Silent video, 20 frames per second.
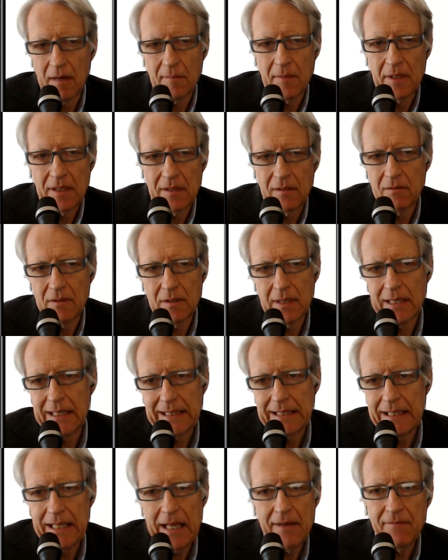I mean,
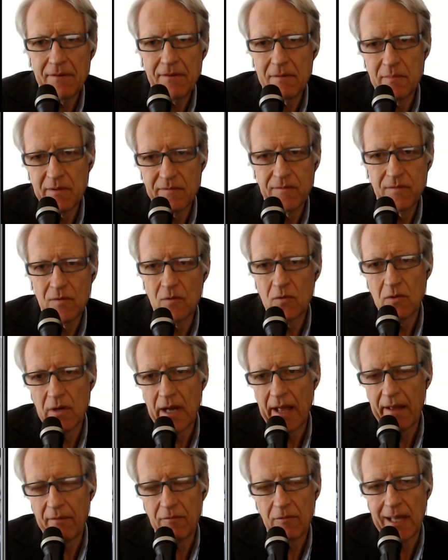never
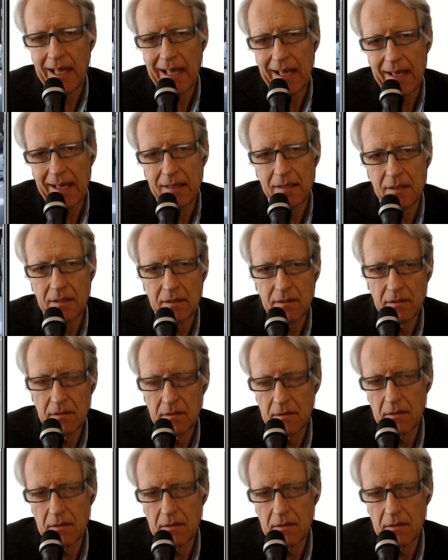before have we had